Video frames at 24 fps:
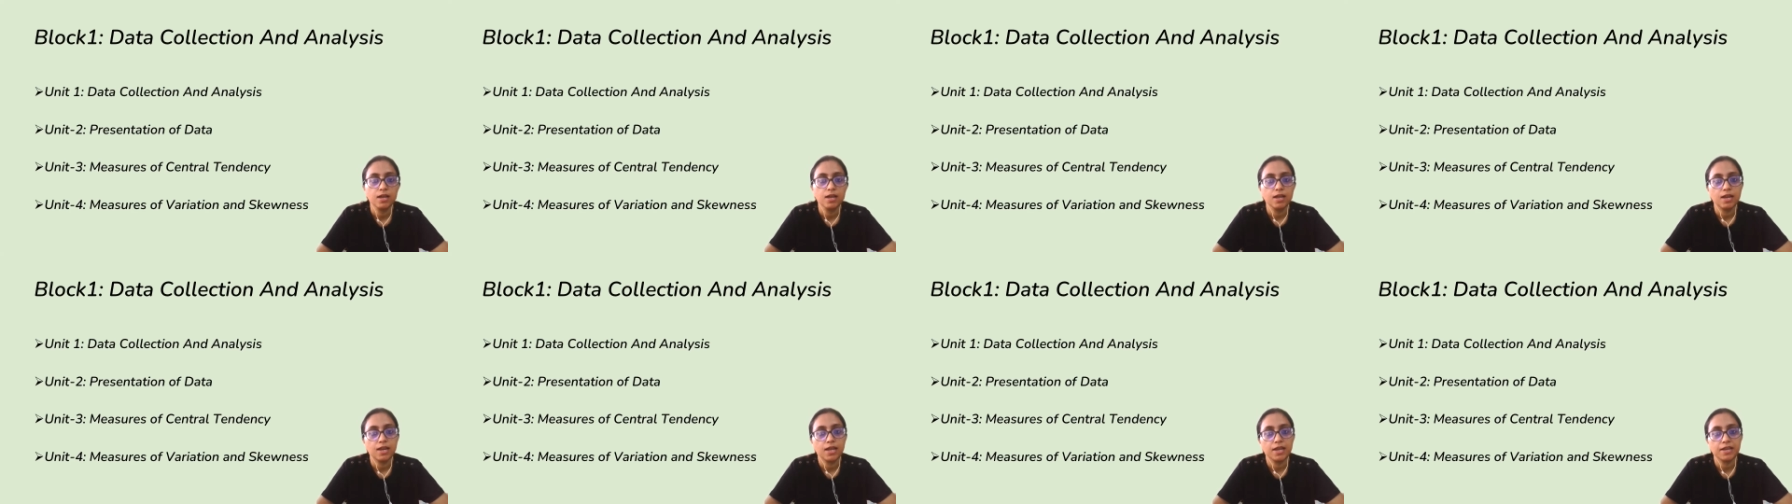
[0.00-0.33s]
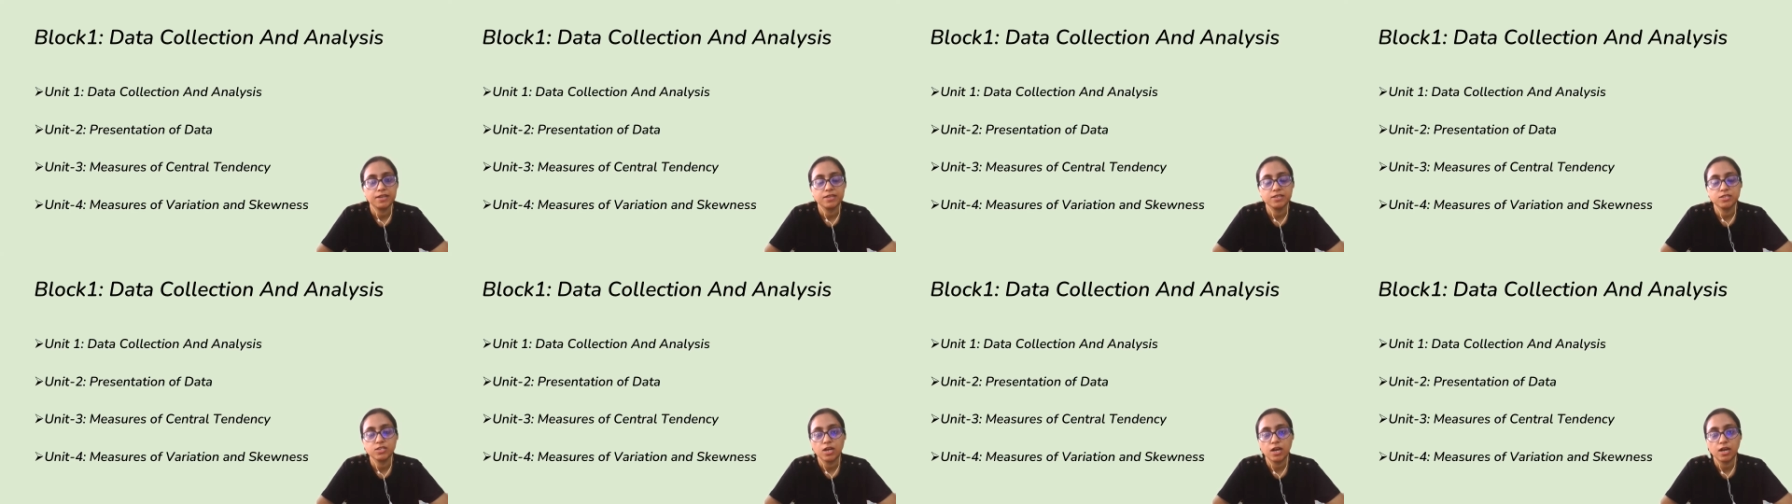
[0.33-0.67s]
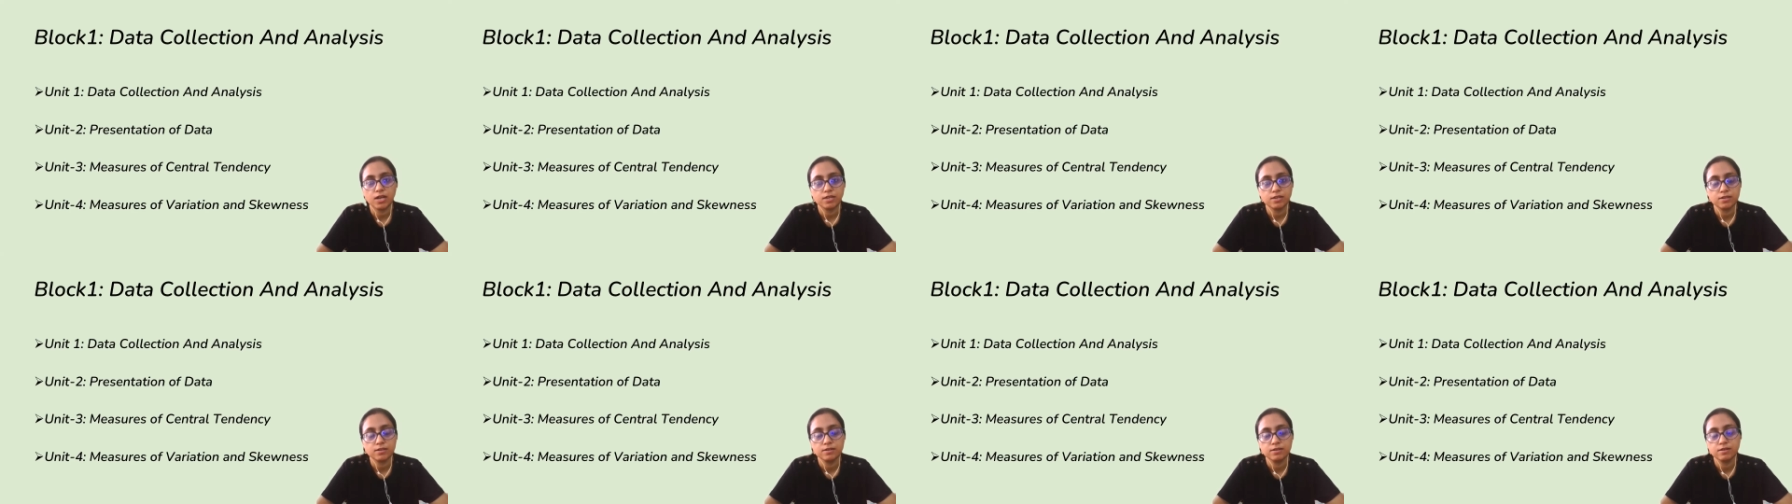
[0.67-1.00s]
like
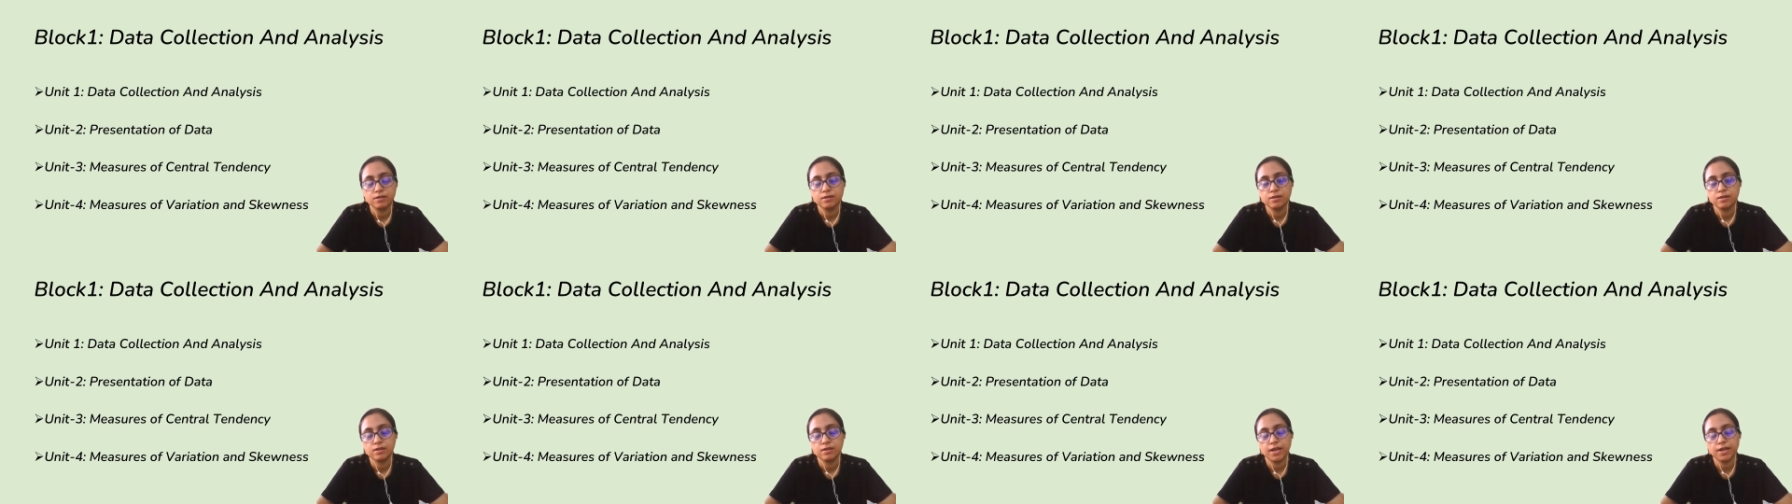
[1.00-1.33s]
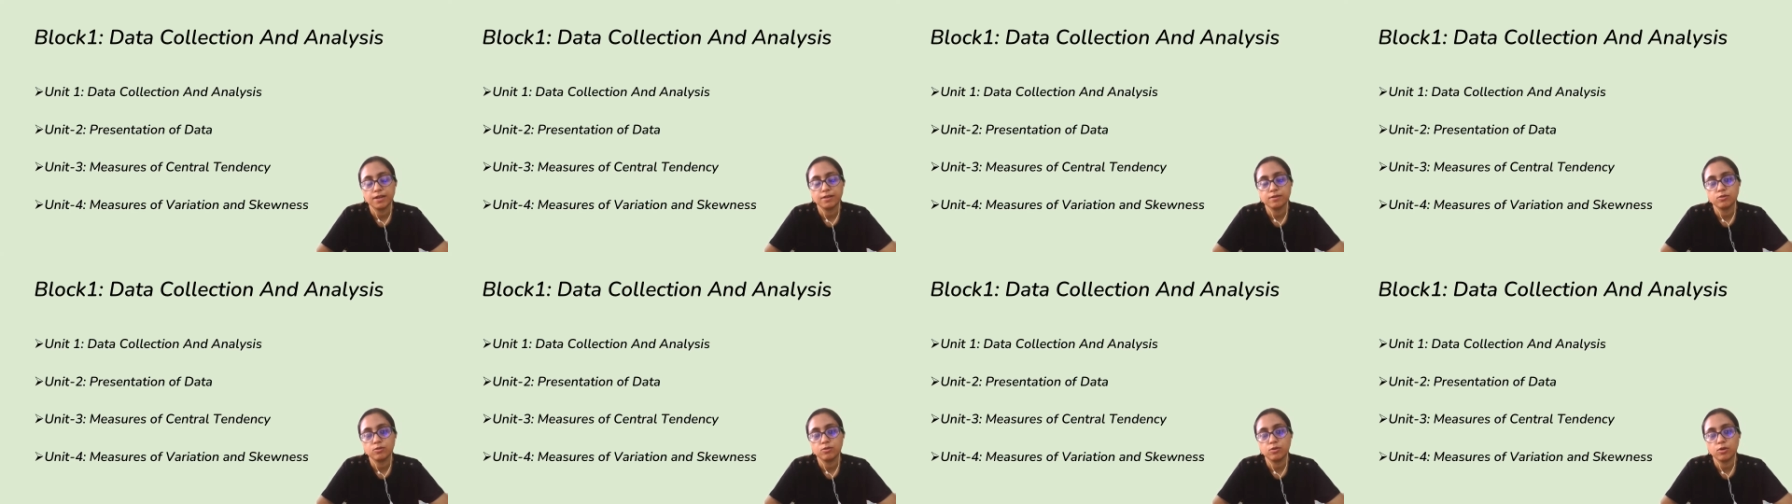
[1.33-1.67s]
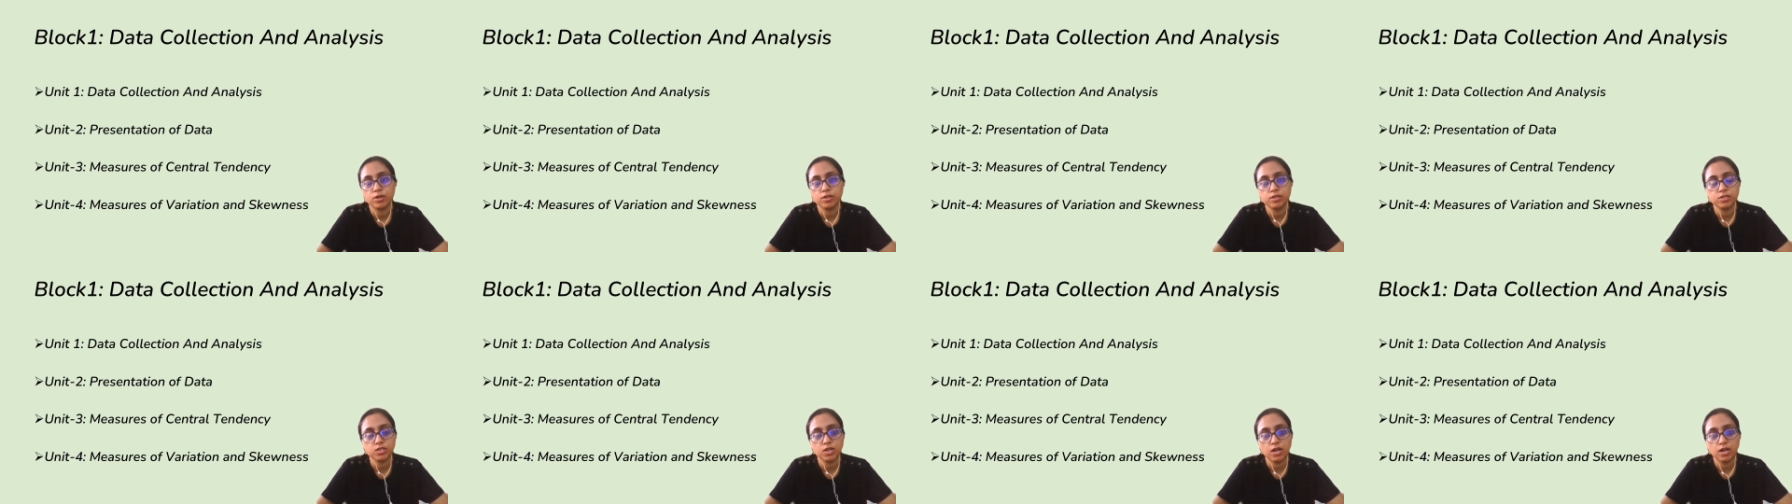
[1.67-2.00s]
chart, like
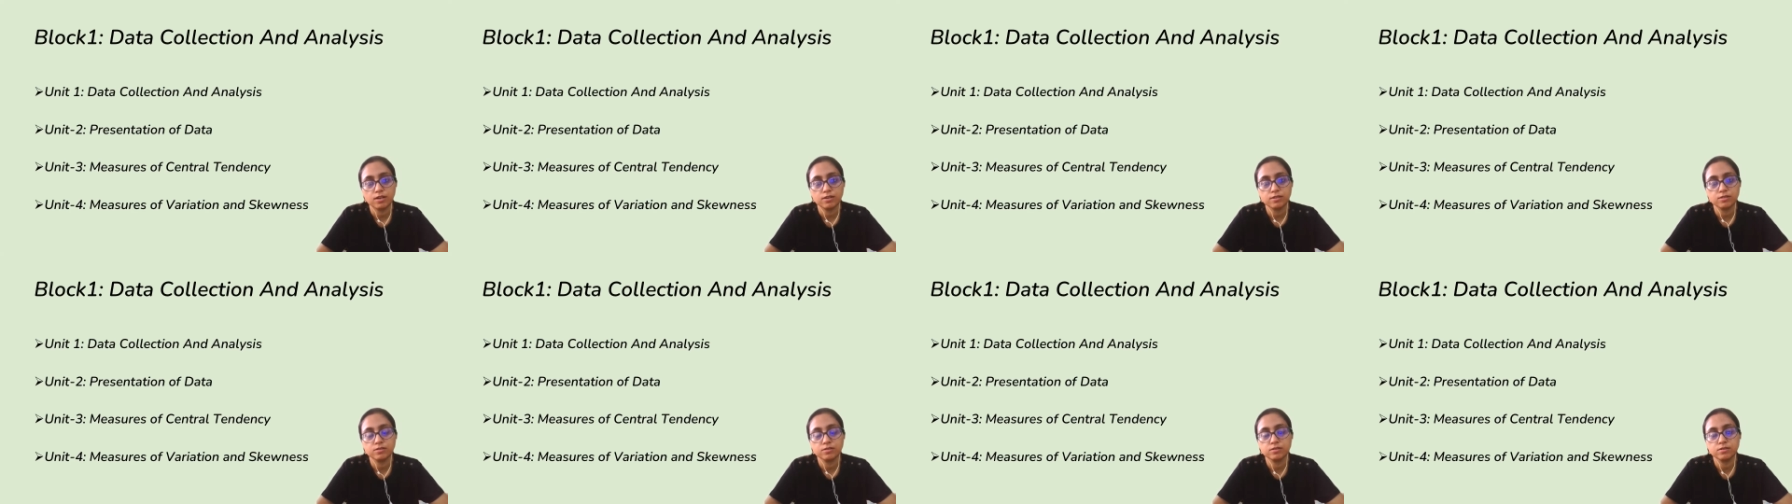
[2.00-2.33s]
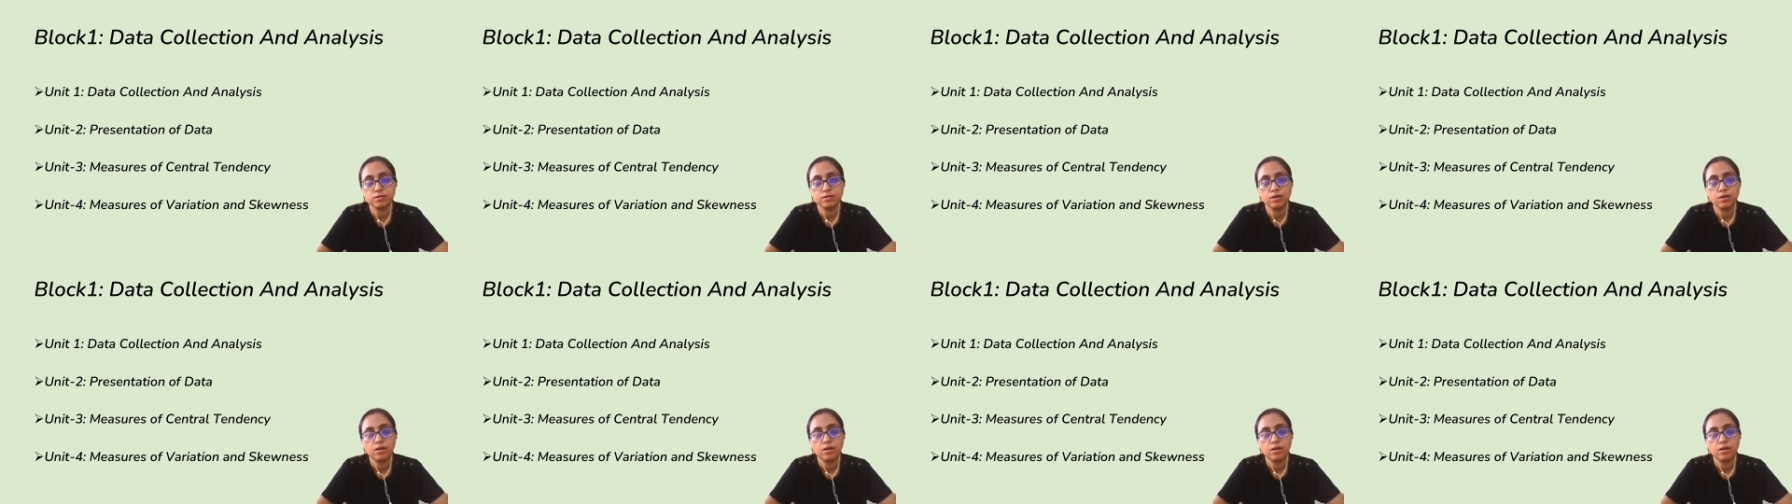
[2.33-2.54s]
drawing charts,